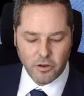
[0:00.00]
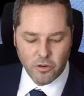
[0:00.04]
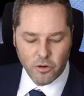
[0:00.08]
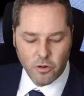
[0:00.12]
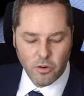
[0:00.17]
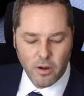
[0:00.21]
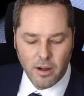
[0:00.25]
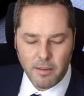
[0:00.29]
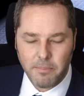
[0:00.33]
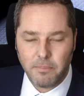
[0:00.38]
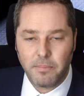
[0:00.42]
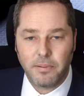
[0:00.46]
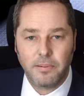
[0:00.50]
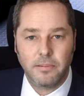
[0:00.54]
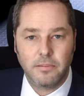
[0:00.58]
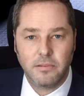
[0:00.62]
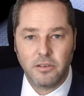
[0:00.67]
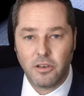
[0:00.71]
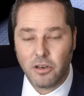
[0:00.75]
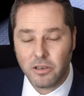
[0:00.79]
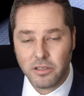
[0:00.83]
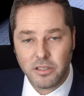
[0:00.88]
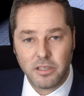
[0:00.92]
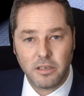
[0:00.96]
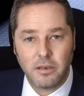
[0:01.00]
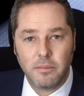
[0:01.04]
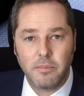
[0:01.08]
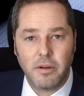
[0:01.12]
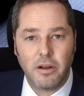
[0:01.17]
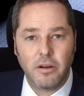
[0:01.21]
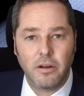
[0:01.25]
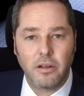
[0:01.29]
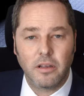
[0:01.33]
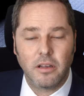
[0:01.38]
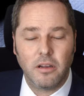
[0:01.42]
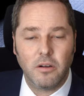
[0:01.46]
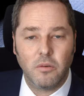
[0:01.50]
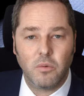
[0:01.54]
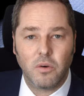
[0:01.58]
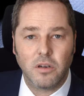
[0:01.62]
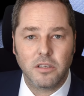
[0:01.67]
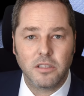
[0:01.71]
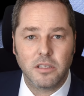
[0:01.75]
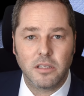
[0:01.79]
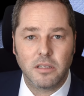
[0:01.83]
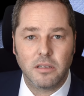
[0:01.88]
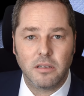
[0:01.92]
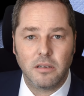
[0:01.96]
grew up not in America,
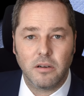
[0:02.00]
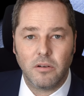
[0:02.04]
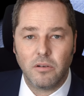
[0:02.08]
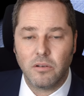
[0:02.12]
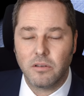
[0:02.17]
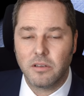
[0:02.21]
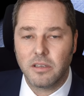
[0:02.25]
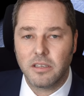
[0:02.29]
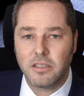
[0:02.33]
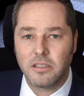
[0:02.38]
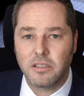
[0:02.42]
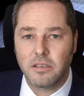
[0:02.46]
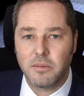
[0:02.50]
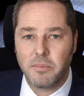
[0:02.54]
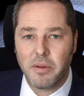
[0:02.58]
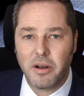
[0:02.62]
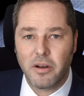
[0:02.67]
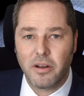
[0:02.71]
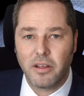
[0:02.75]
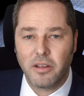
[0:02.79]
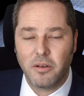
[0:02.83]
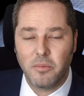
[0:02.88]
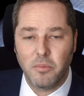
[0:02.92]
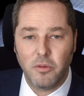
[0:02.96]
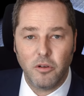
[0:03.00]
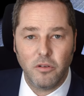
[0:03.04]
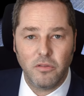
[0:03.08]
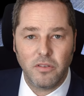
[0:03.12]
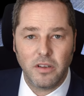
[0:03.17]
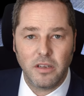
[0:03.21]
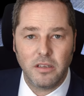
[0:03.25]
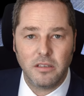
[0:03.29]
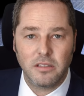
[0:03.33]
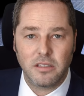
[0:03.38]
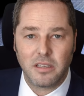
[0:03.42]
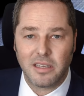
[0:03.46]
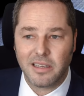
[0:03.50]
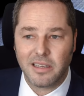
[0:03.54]
watching all these American movies